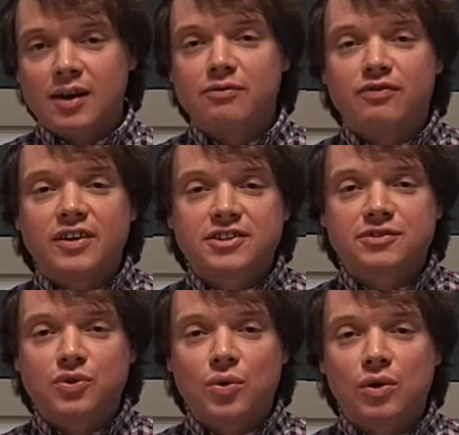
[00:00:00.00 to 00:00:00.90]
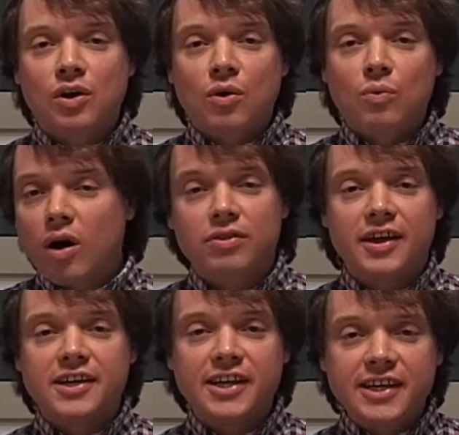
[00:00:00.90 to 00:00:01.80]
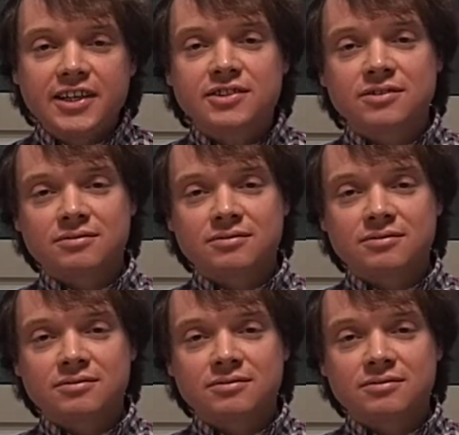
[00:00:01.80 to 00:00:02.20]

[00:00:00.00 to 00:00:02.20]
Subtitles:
First of all, what they need